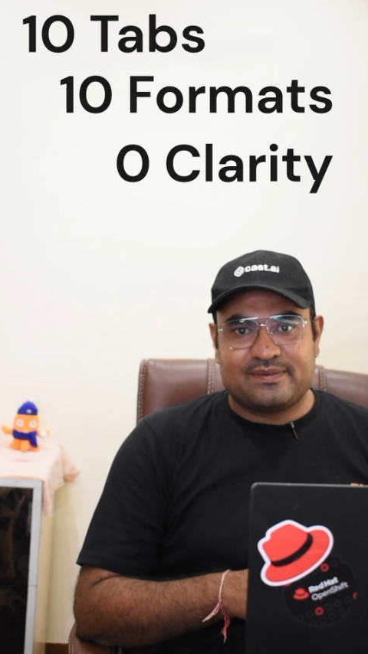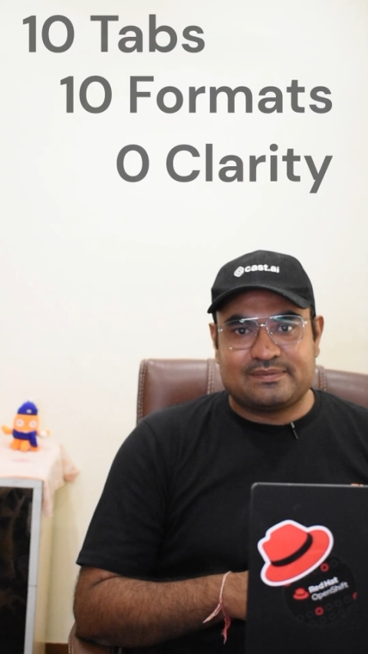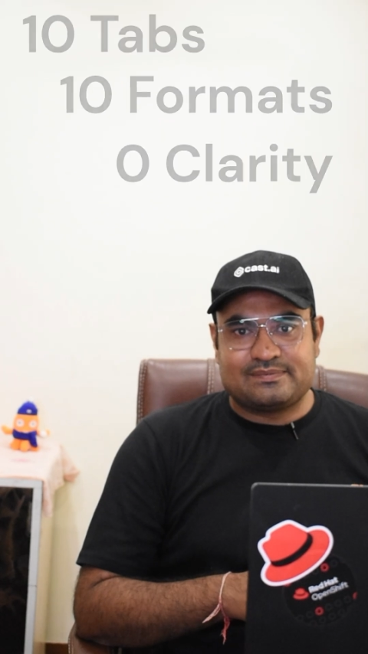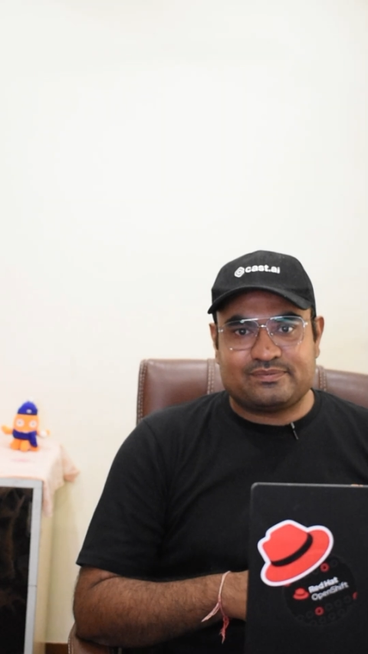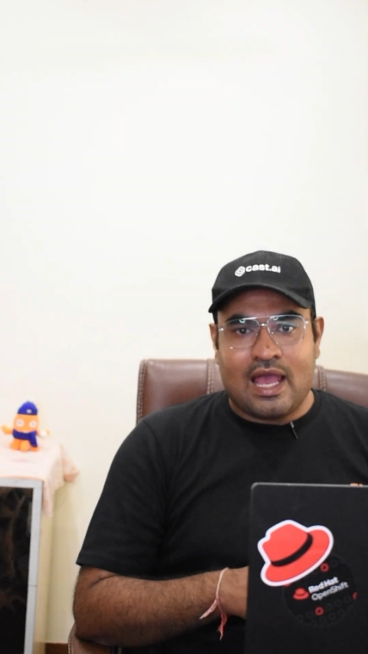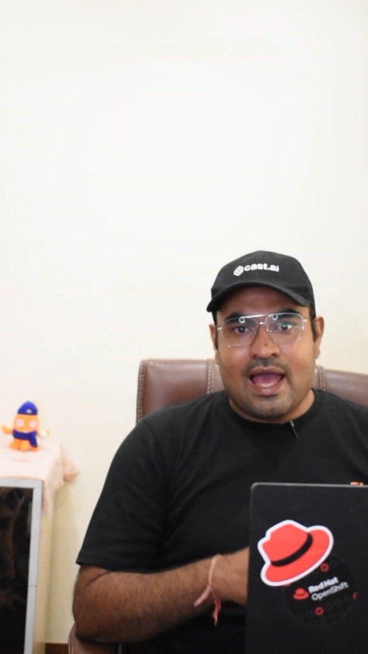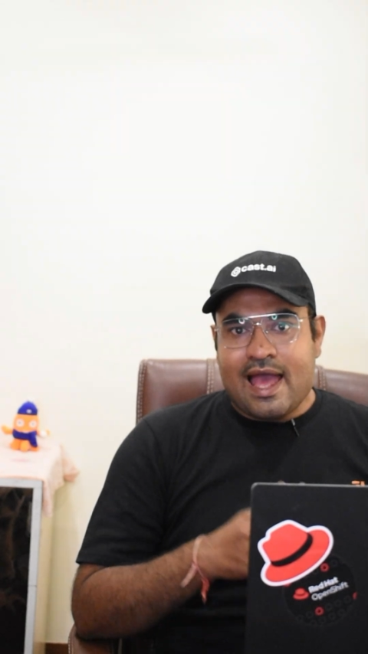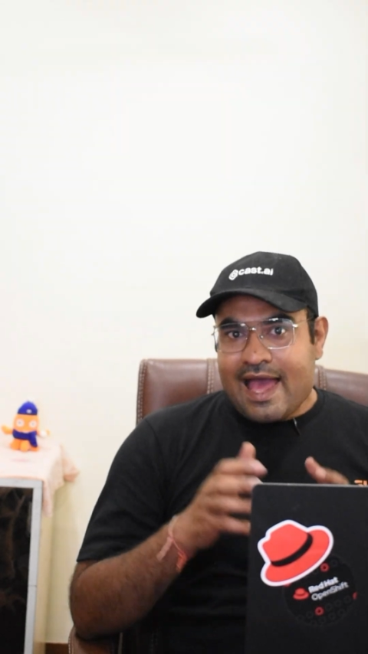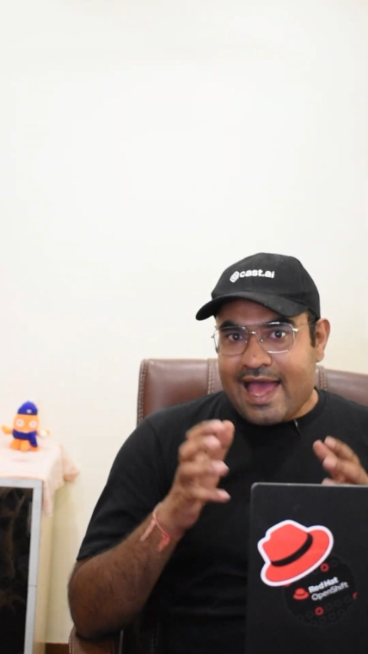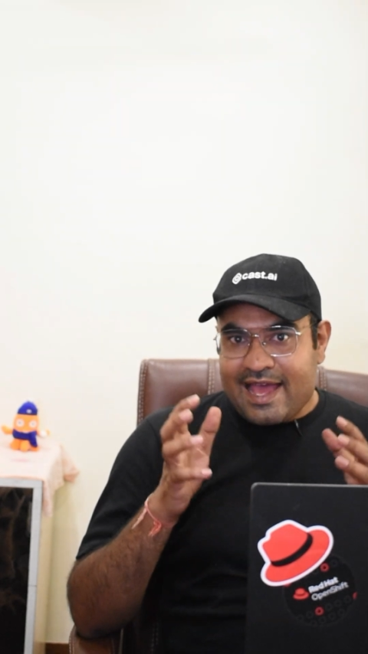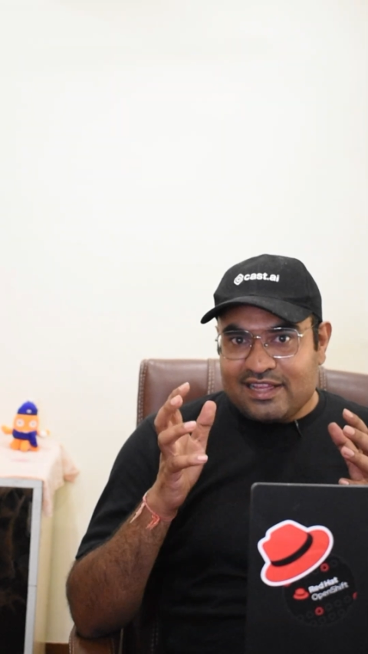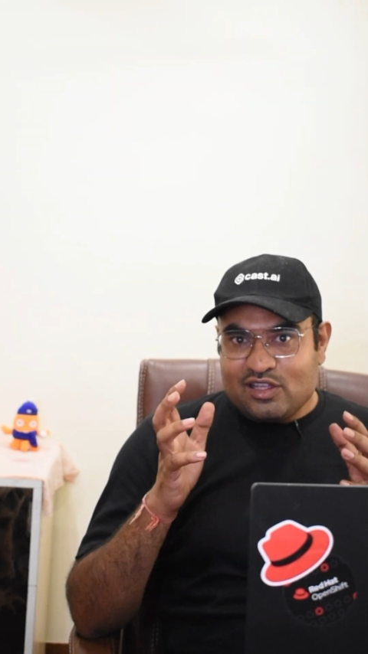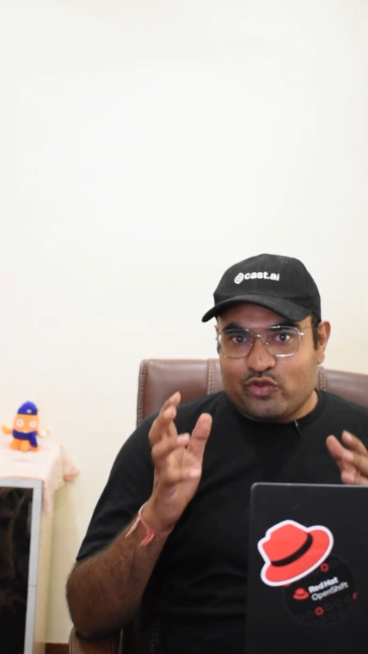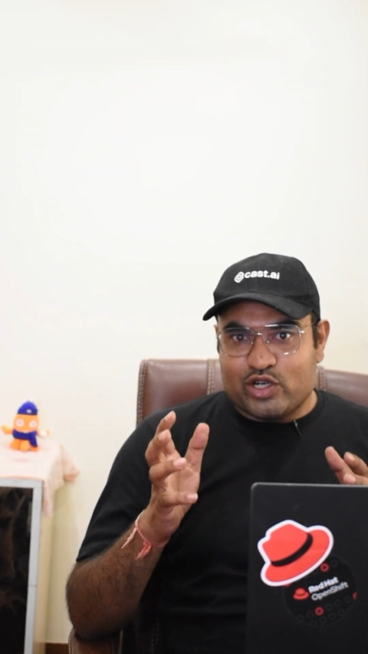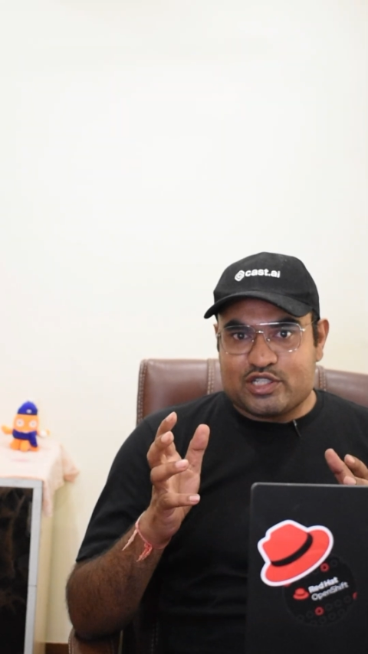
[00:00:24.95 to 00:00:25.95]
And the worst
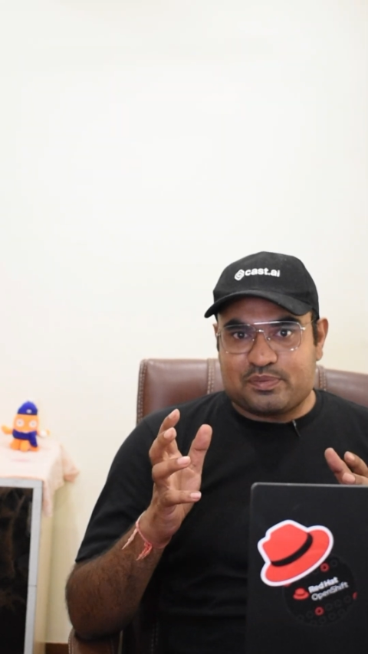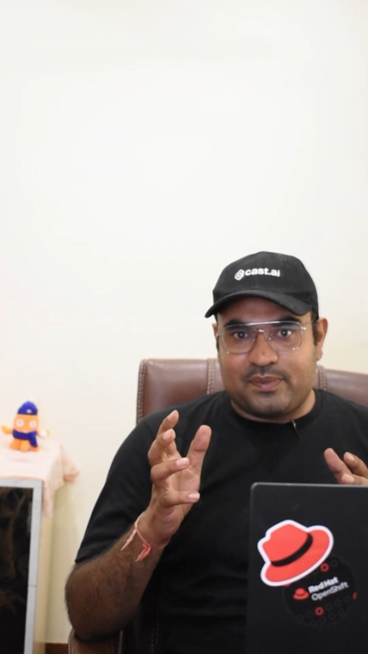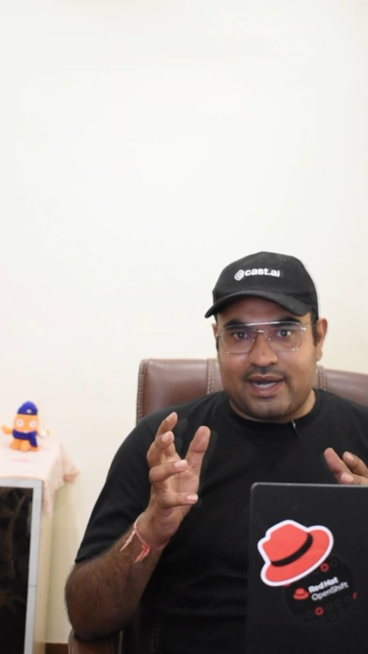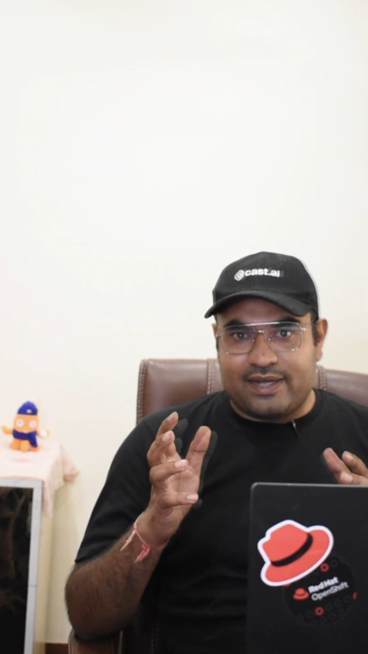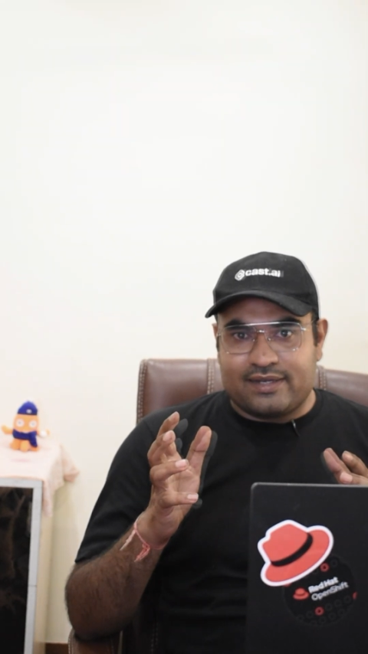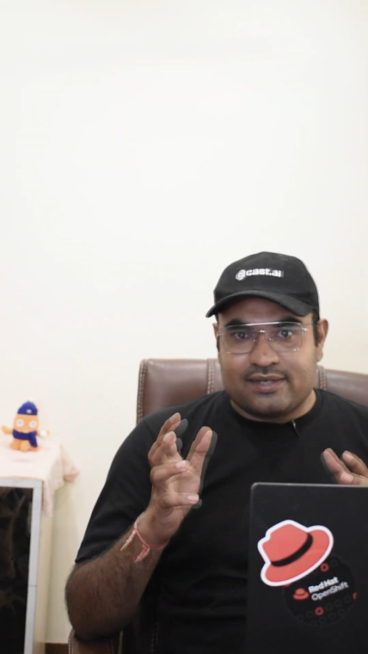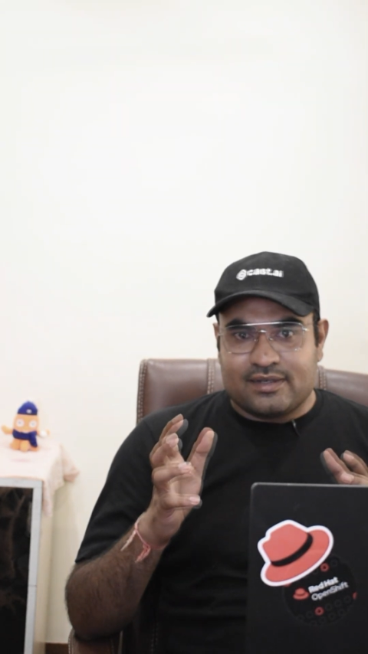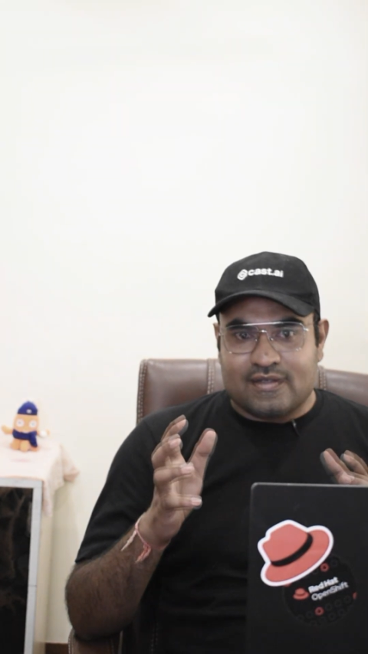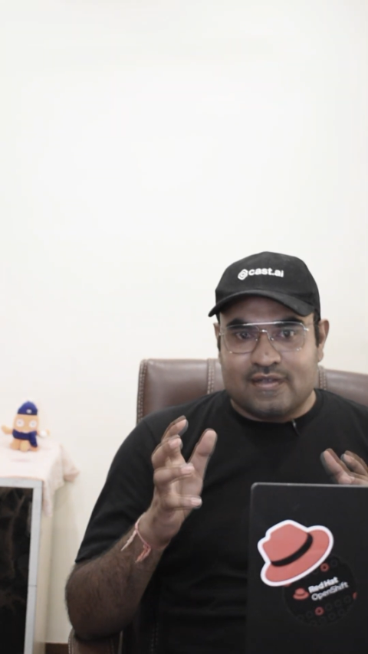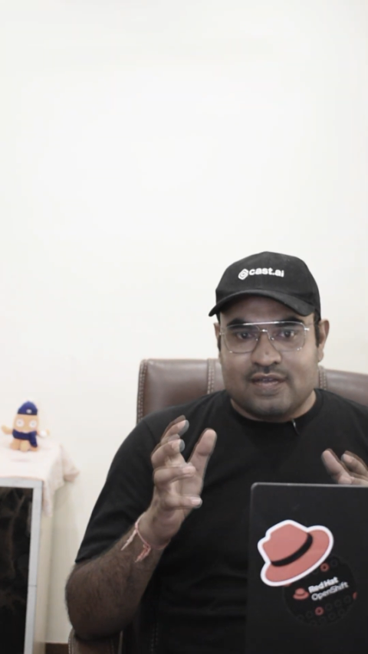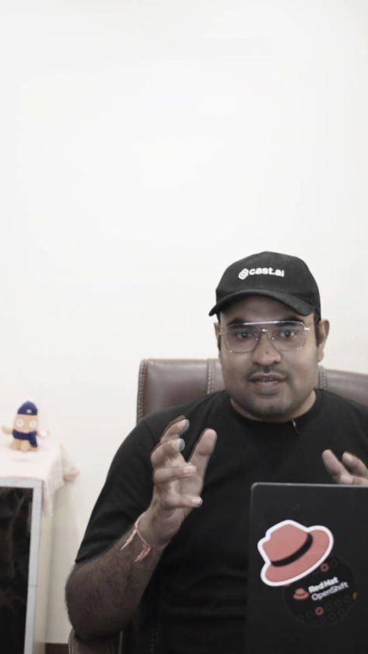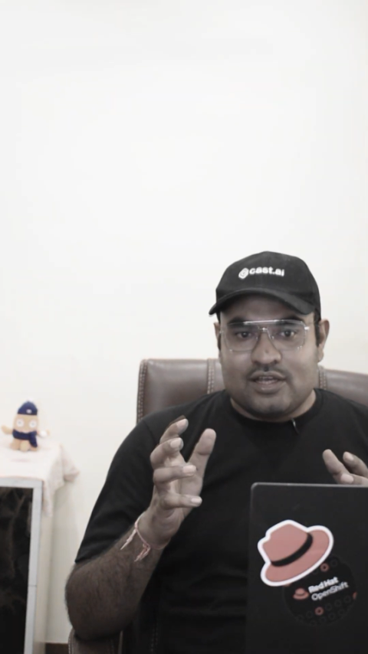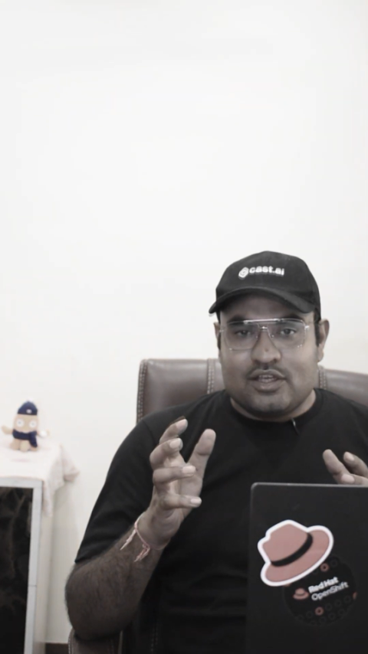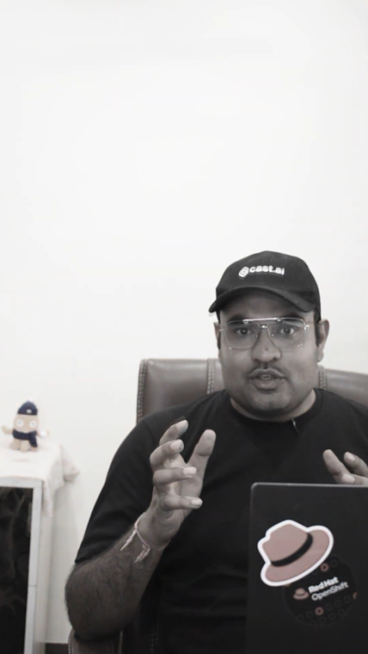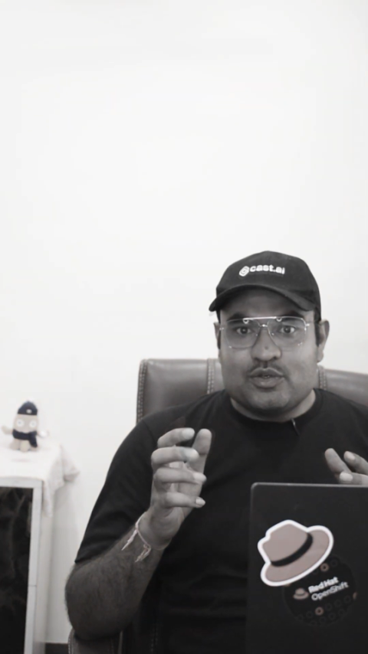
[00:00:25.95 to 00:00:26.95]
part, you
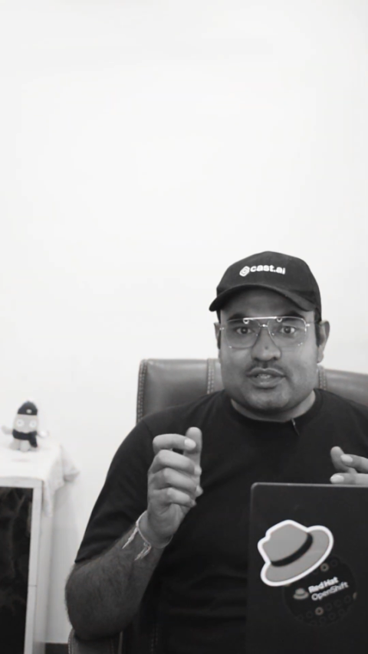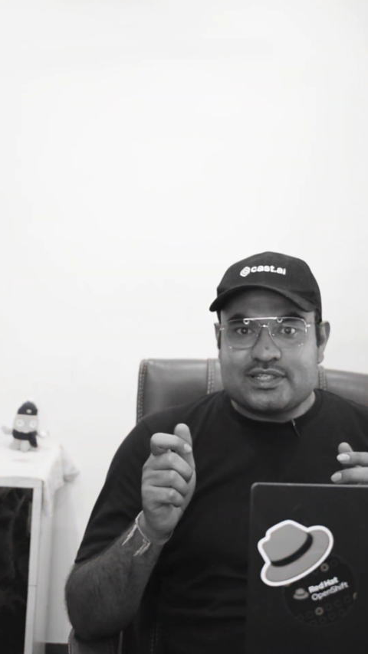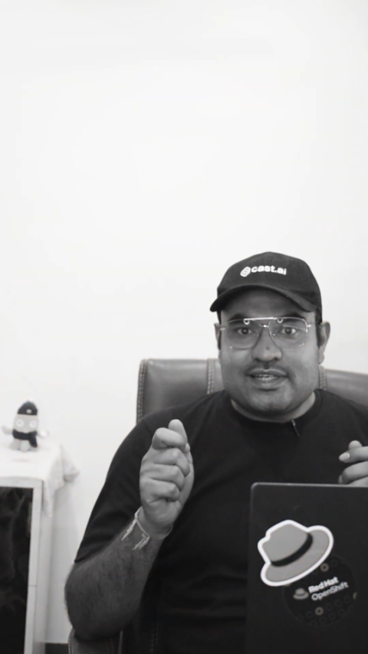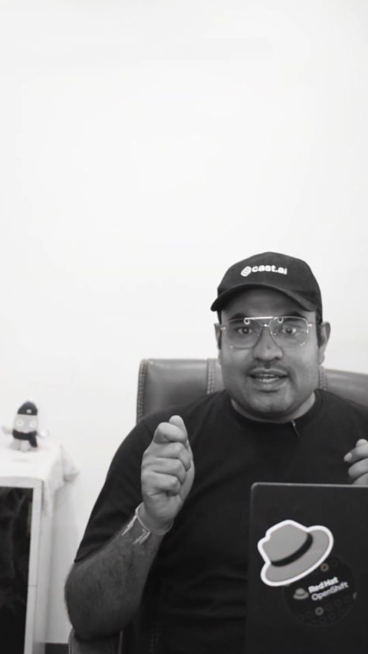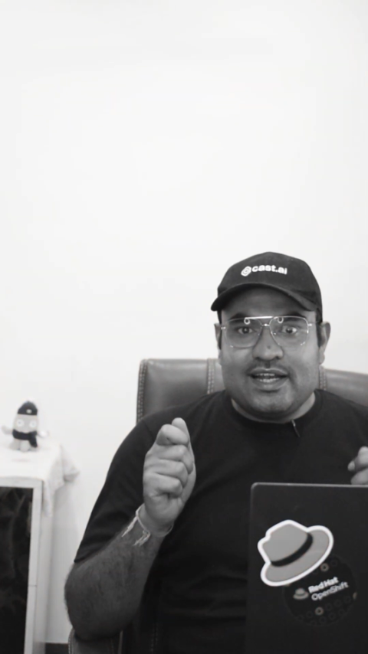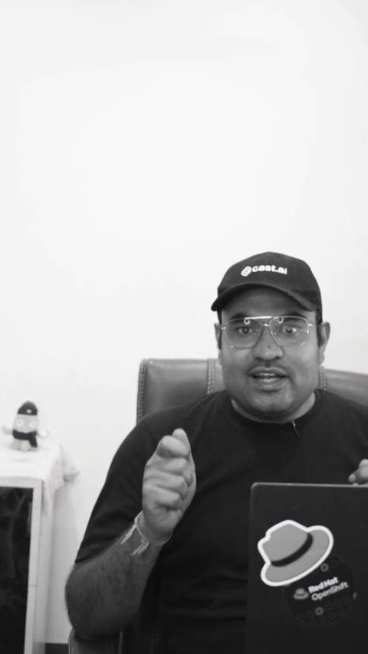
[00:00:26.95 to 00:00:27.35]
still don't